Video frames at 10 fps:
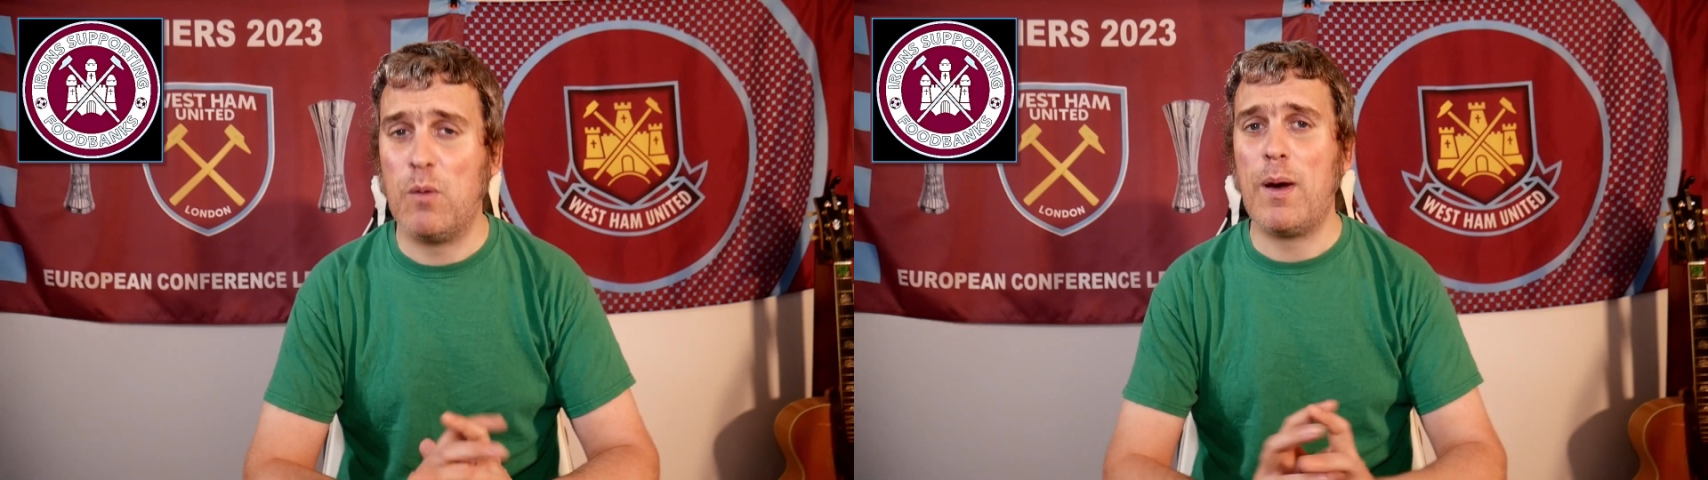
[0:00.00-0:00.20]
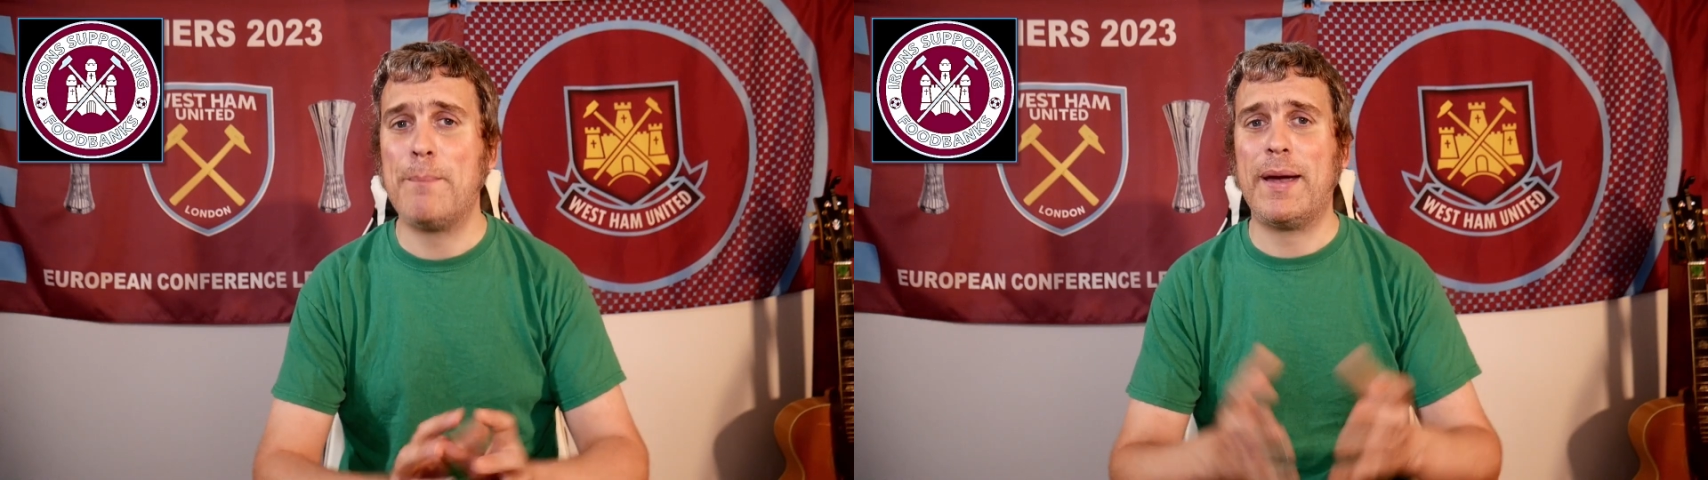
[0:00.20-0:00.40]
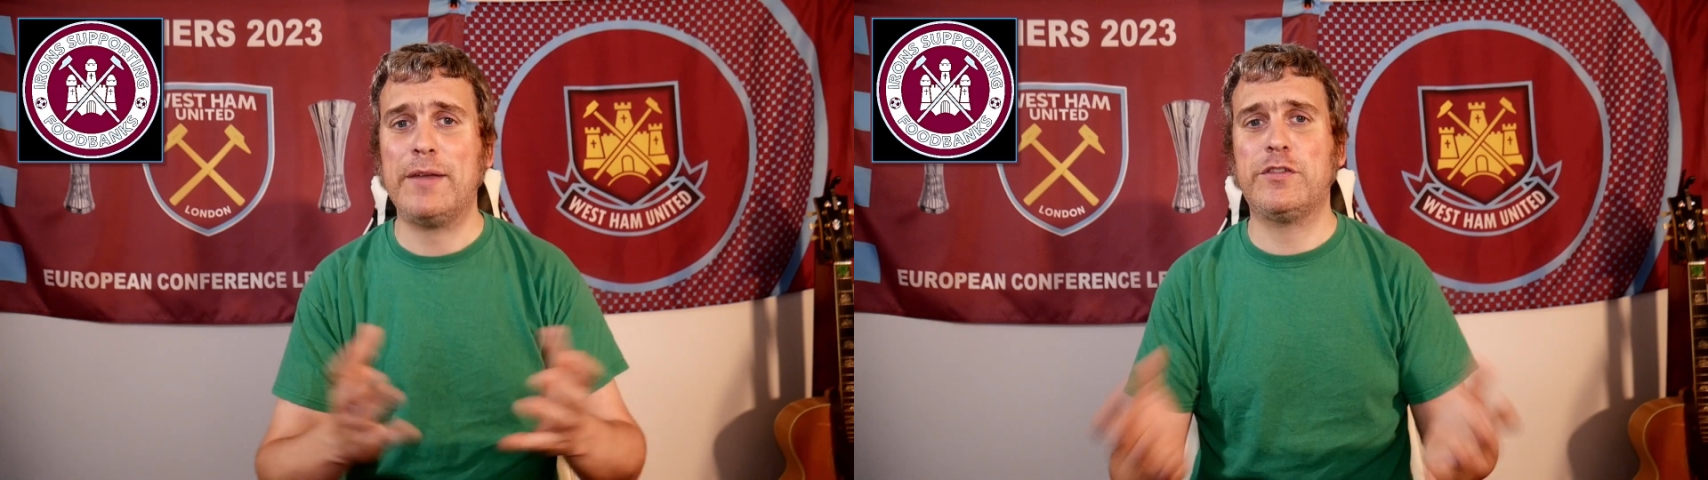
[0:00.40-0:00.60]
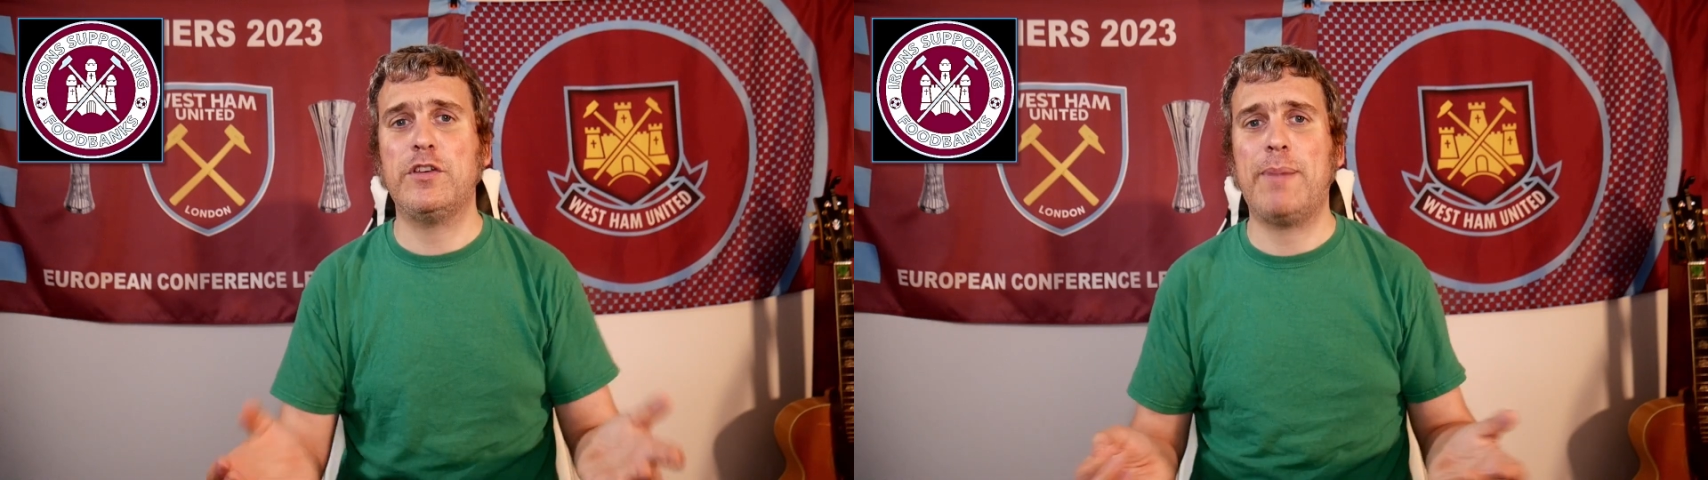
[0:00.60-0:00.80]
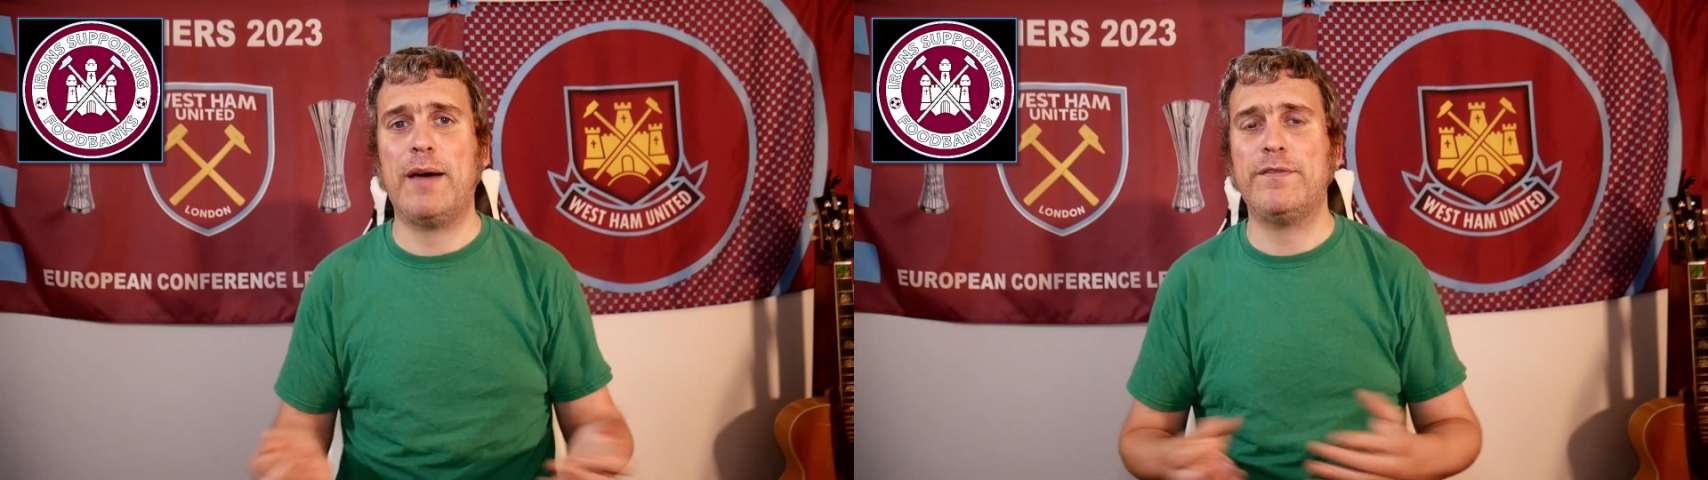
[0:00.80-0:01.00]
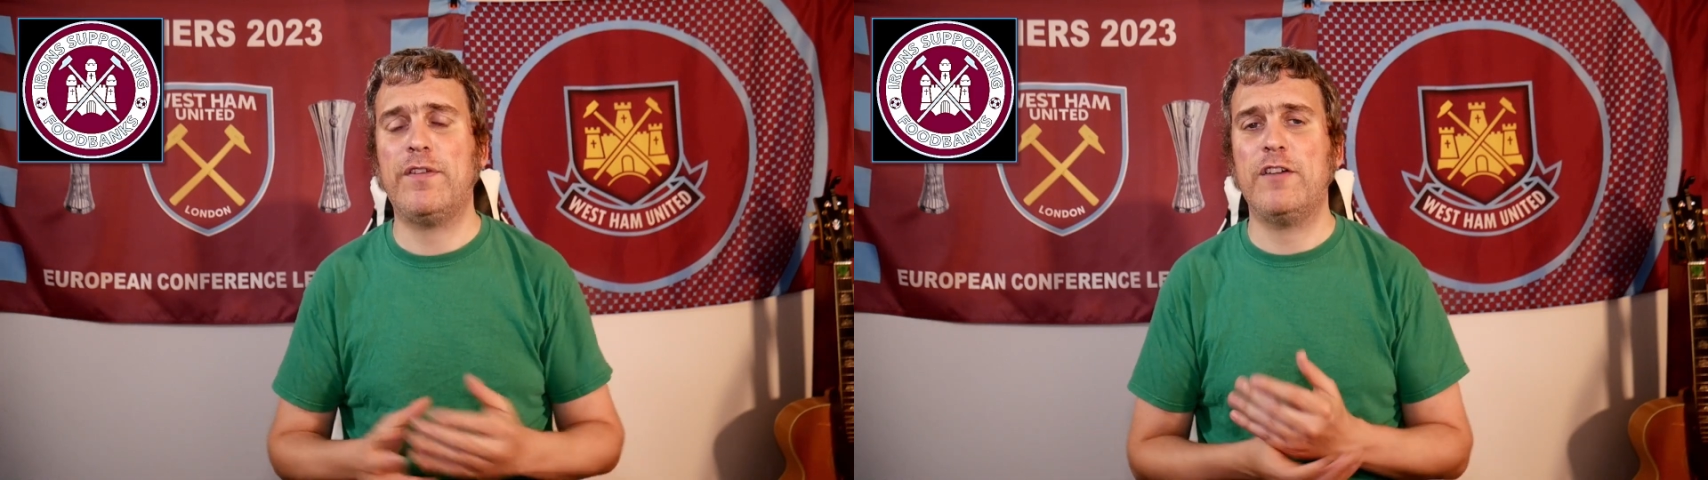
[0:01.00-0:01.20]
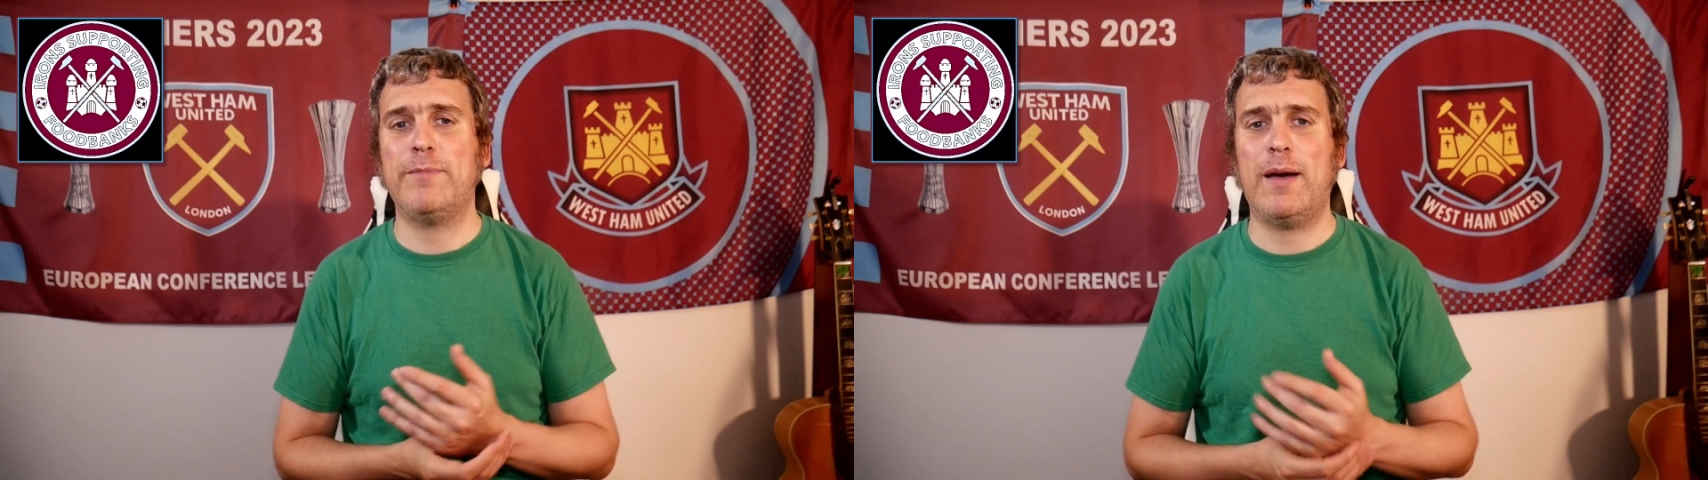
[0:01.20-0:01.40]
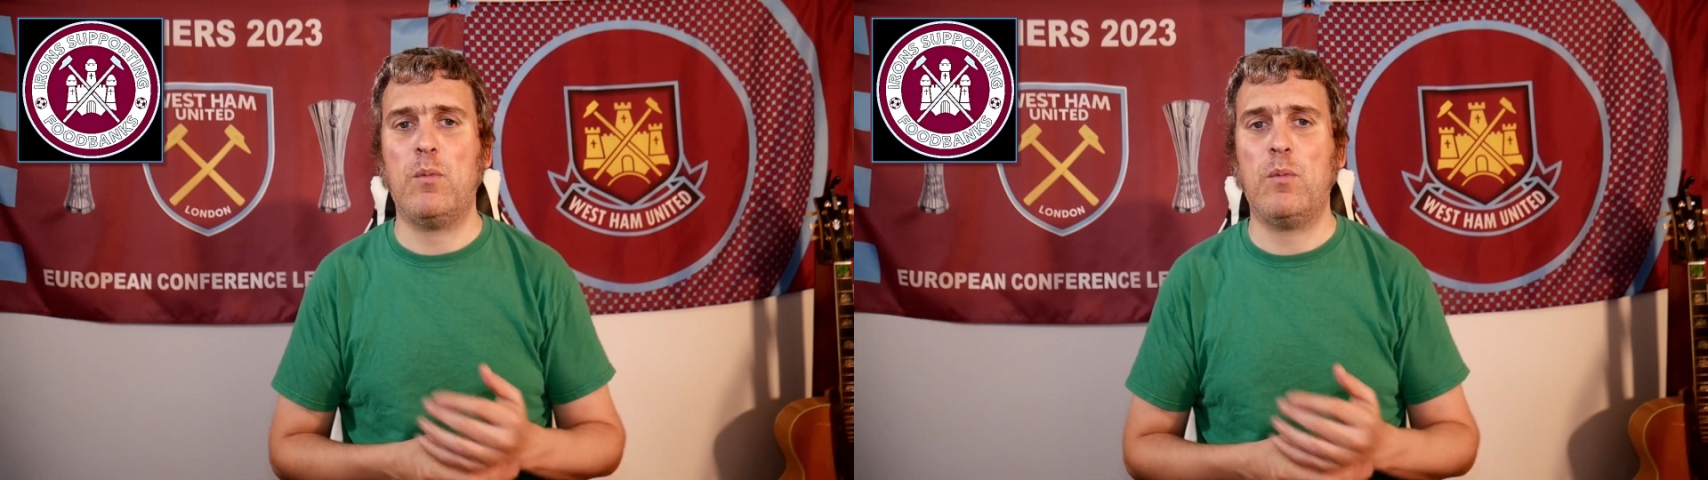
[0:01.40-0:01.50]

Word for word: £1, £2, £5,